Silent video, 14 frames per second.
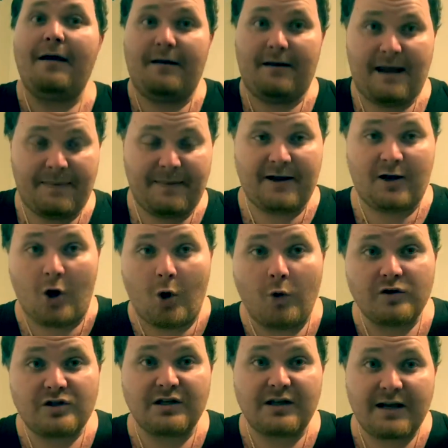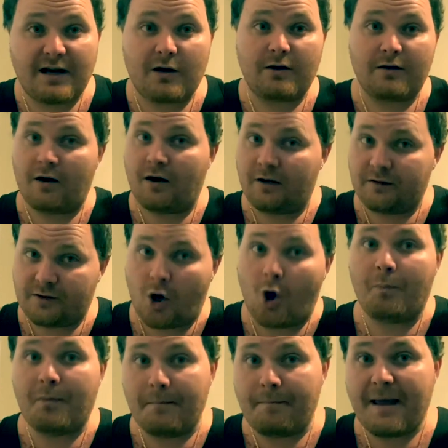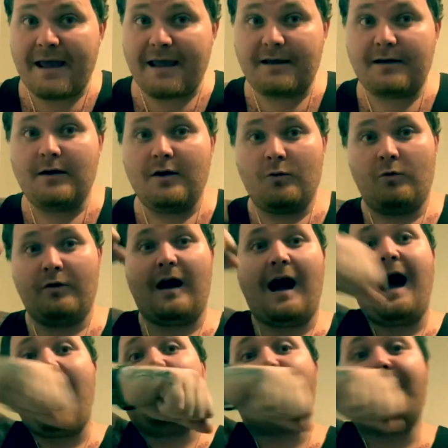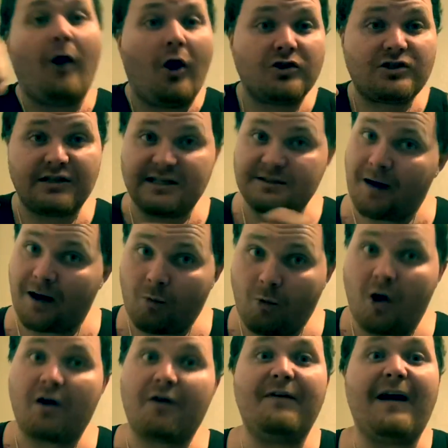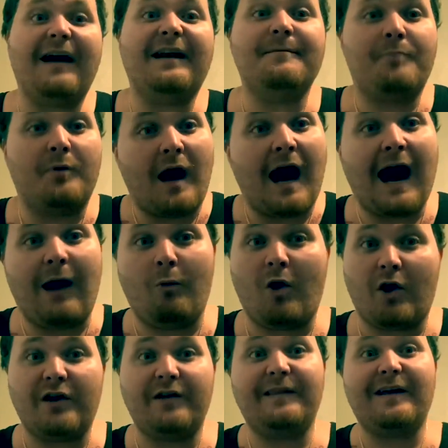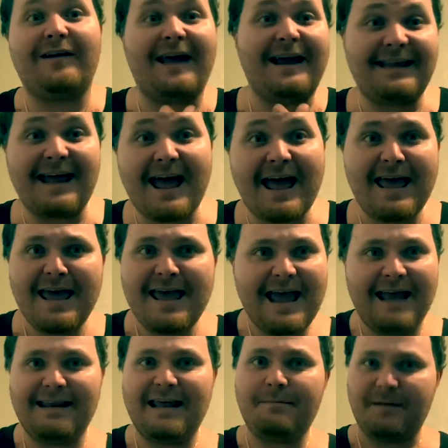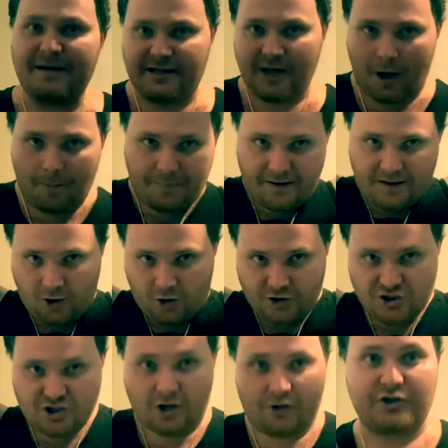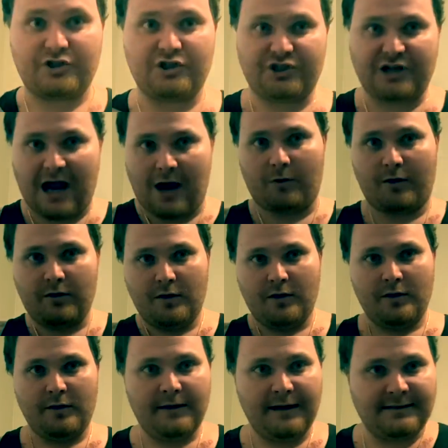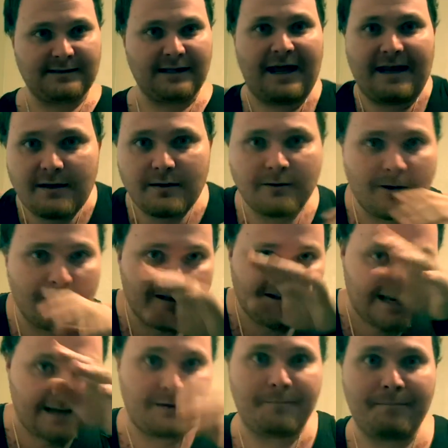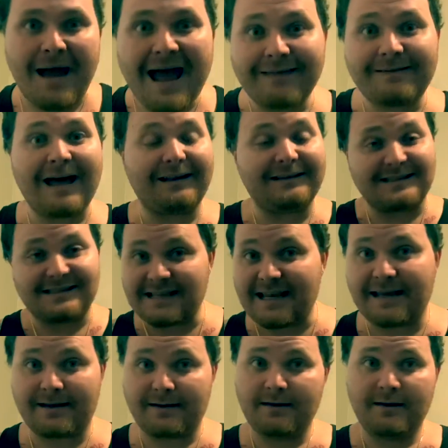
and then go into their the open bay where the hot faucet is by the water fountain and put hot water in there like that, and they'd be dumping it on each other to shower. It's like, you know, they take a bath out the sink